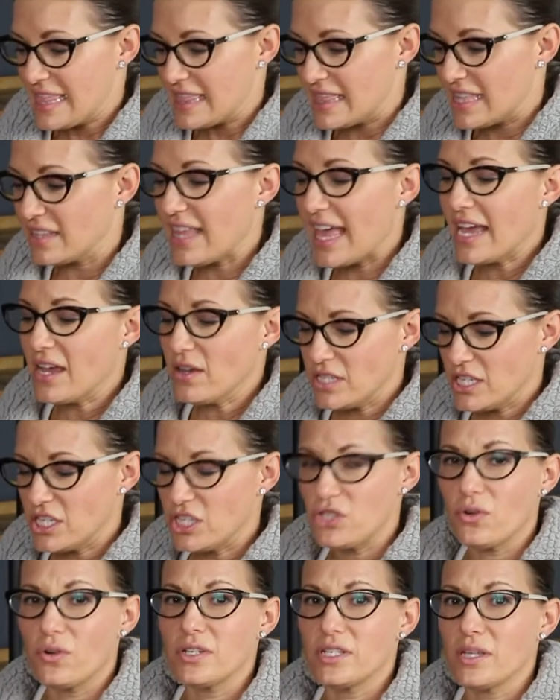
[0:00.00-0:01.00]
The Legos he
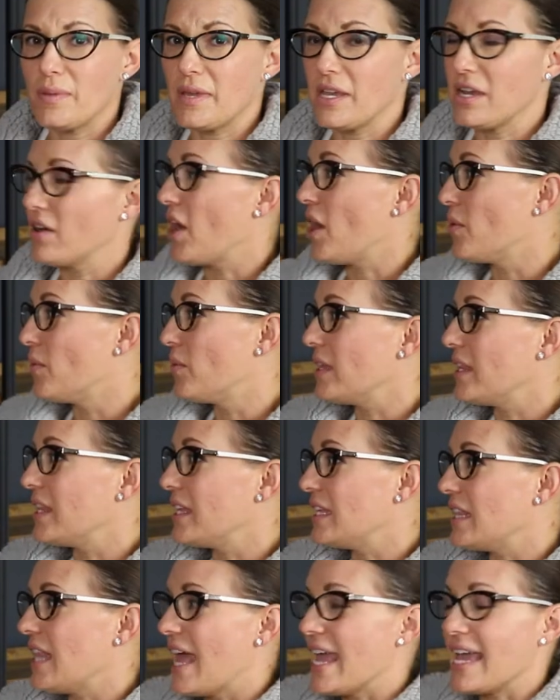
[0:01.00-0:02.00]
stores up here are
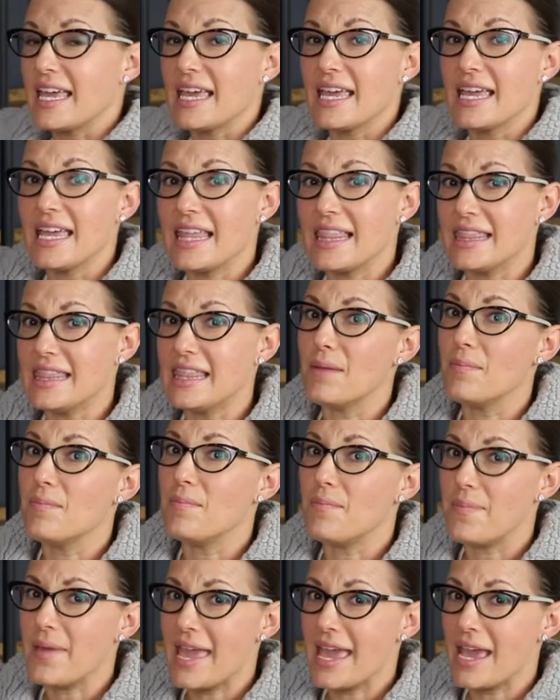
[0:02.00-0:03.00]
really like
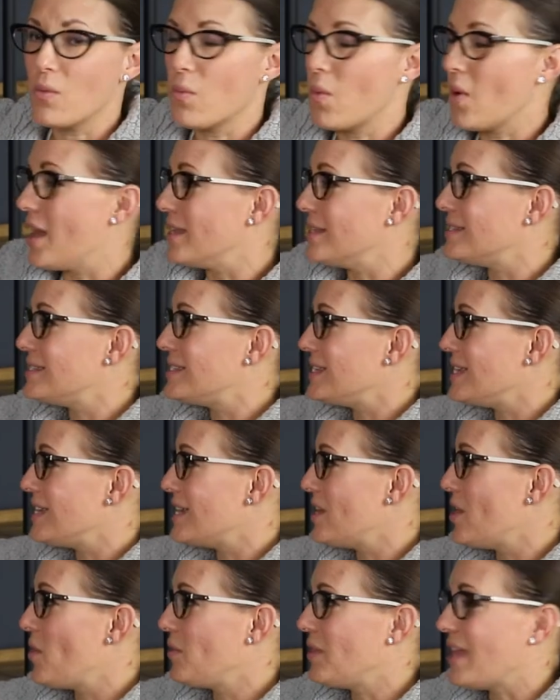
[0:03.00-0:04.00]
the big ones,
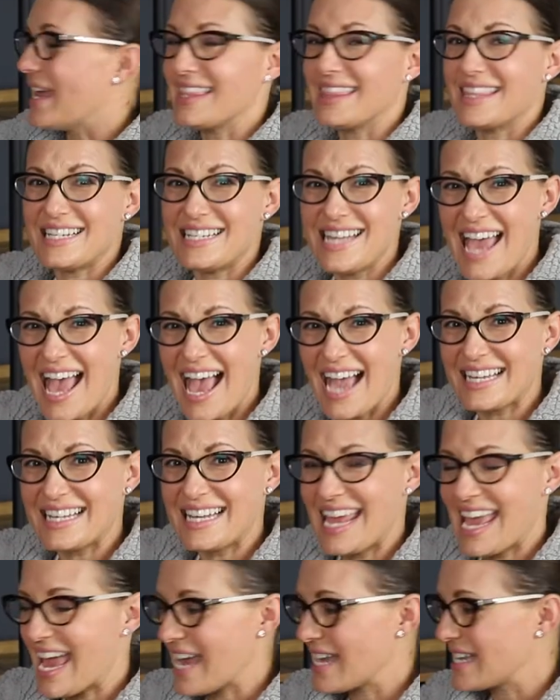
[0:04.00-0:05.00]
you know, like the
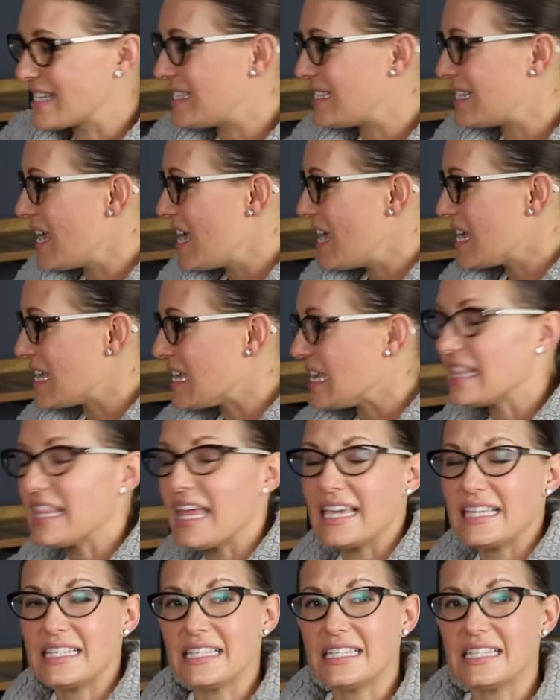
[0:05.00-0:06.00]
Technics. He
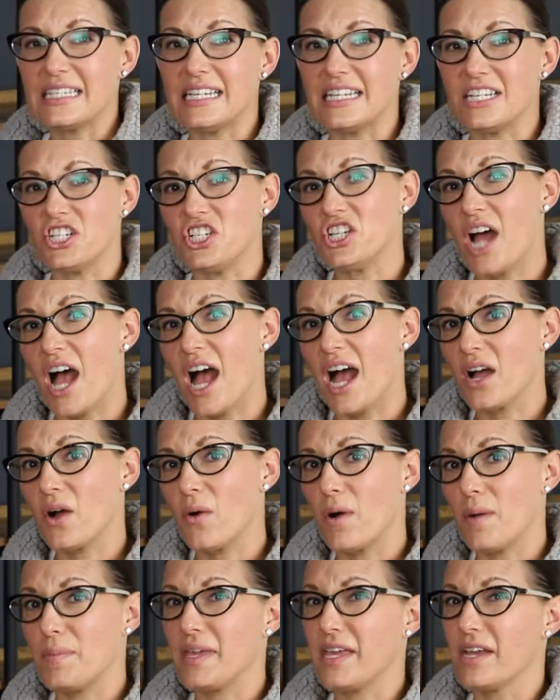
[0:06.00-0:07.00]
likes his
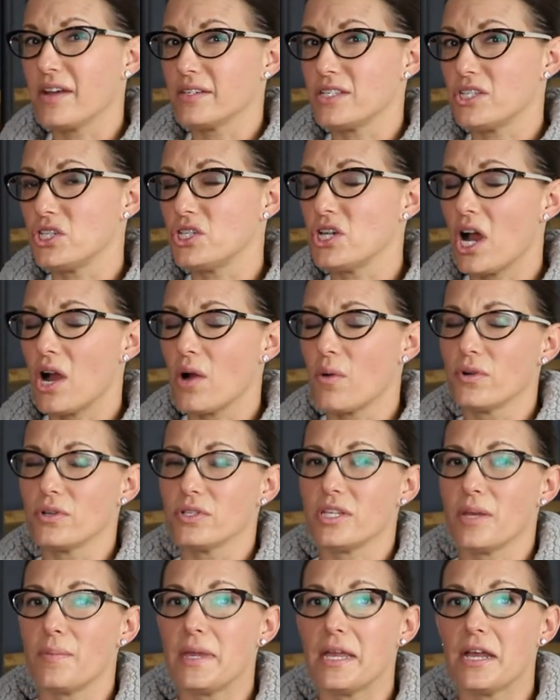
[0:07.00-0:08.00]
Ninjago up here, his Star
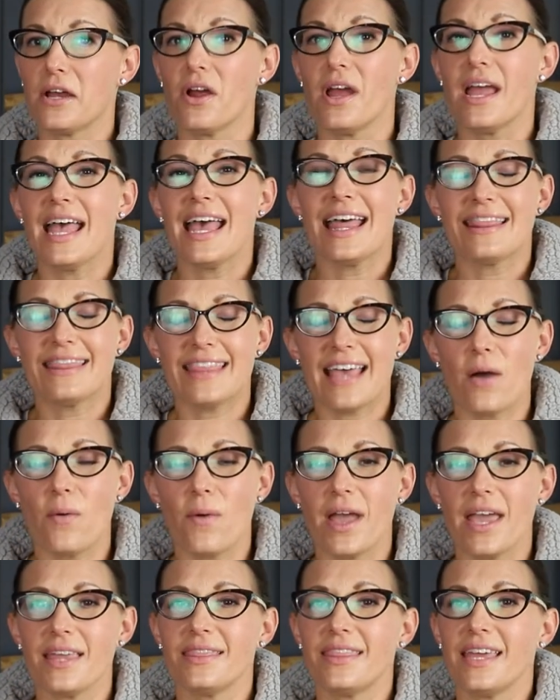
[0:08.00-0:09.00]
Wars up here. That
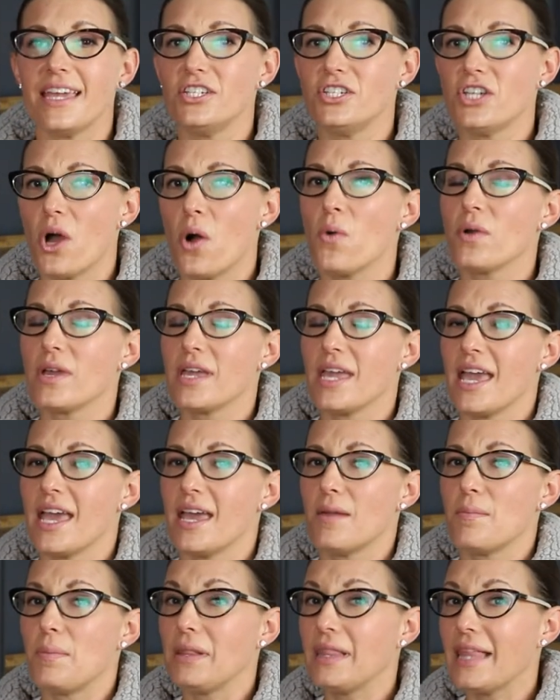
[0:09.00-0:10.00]
way they don't
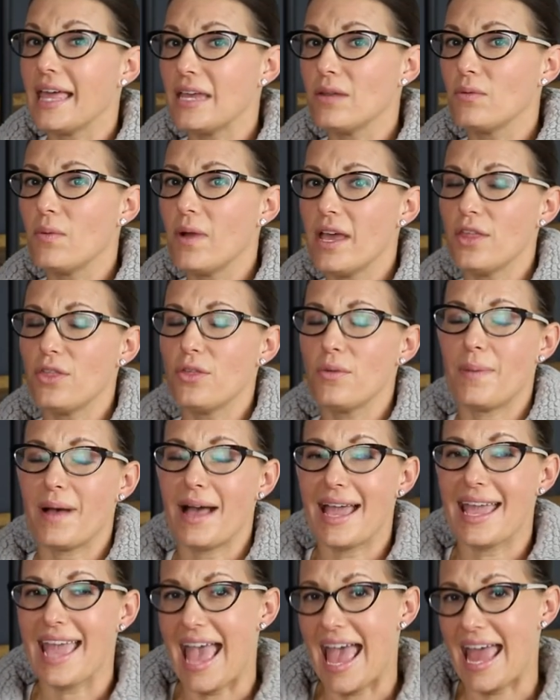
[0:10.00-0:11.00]
get played with
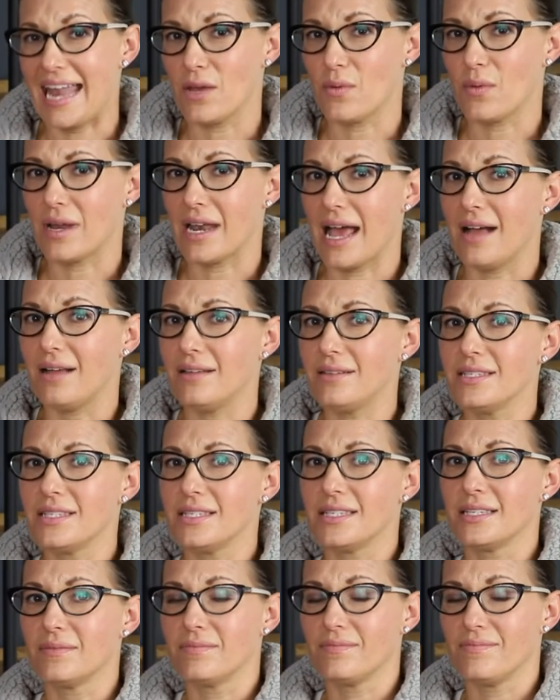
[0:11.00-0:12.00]
by anyone
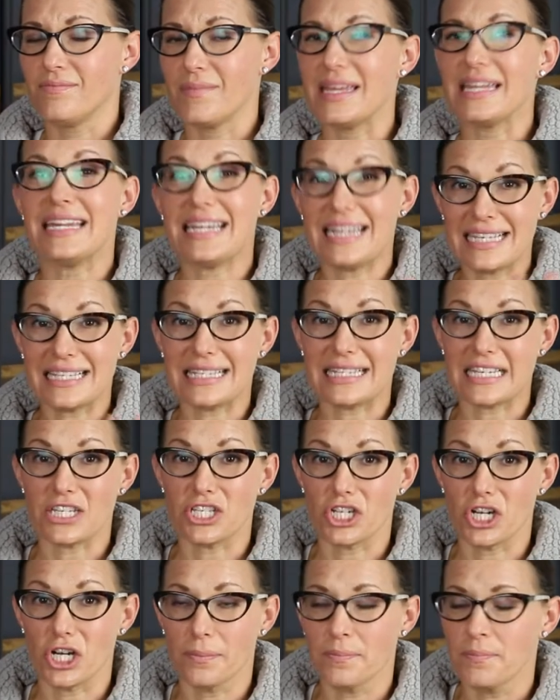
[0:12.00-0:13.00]
else, meaning his
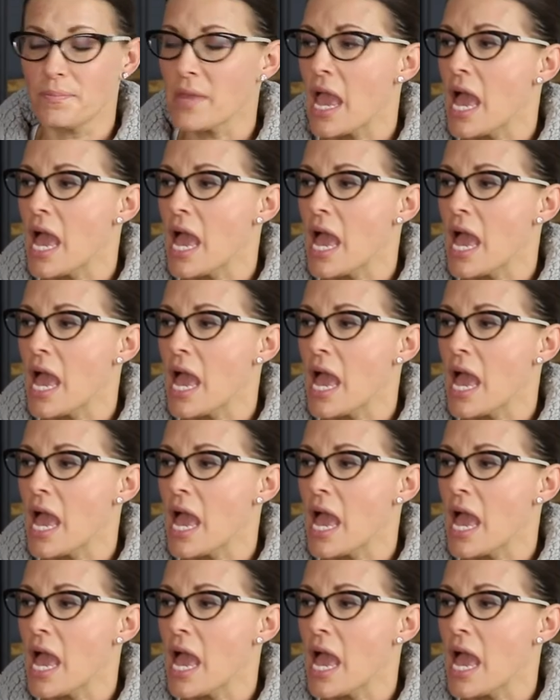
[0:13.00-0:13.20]
sister.